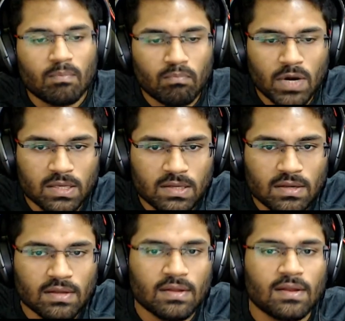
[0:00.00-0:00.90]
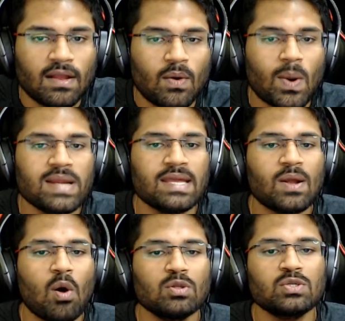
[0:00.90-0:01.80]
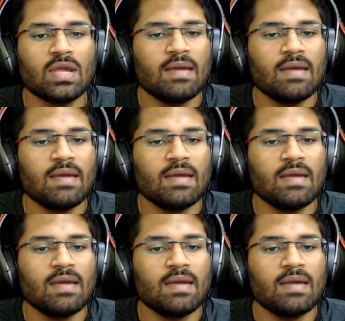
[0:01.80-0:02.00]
But white can also